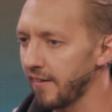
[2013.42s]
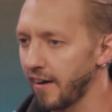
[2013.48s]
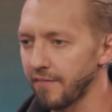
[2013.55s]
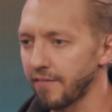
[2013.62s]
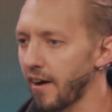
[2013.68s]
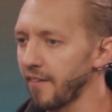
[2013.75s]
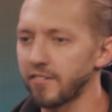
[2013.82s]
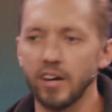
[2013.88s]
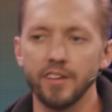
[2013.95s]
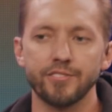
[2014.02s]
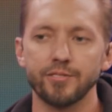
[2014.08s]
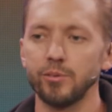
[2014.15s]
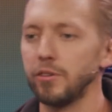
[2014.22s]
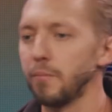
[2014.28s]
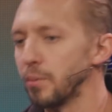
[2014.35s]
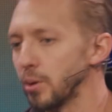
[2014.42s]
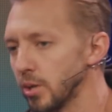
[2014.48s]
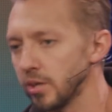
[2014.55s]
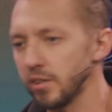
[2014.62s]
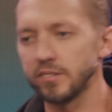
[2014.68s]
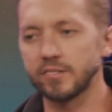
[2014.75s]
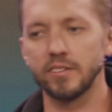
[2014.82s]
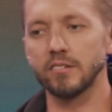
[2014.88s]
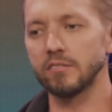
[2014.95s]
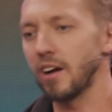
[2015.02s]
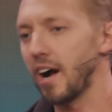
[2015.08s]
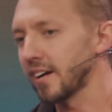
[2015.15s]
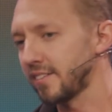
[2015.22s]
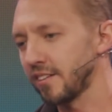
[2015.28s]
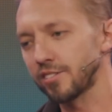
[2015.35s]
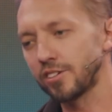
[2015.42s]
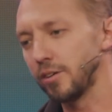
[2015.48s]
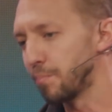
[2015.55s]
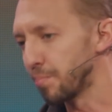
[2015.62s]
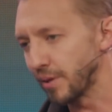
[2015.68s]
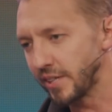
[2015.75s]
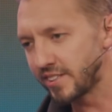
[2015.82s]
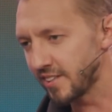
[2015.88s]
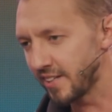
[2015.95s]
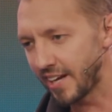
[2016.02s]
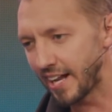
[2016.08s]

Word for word: have I've gone through the birds and the rocks. It's good preaching.